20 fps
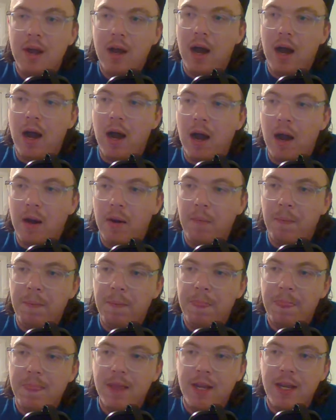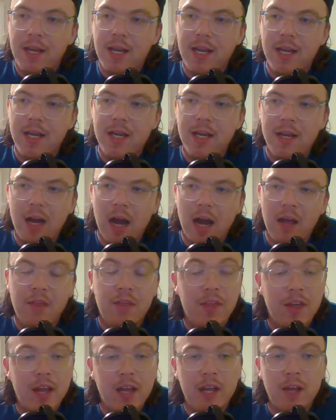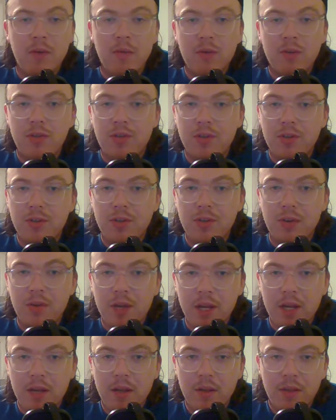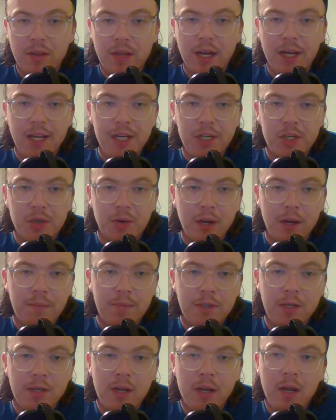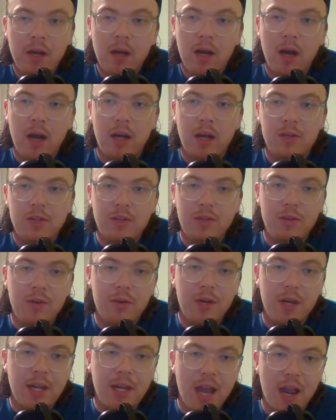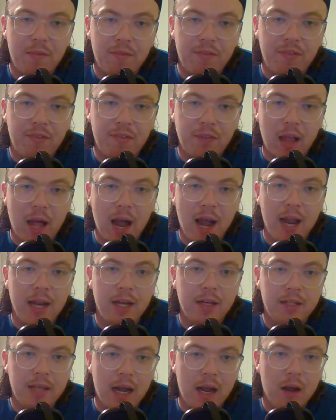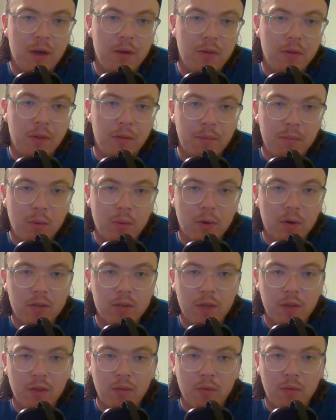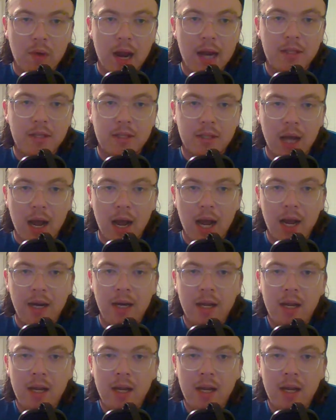I think it was Suzuki that he tripped. Suzuki came flying down the boards on the right side.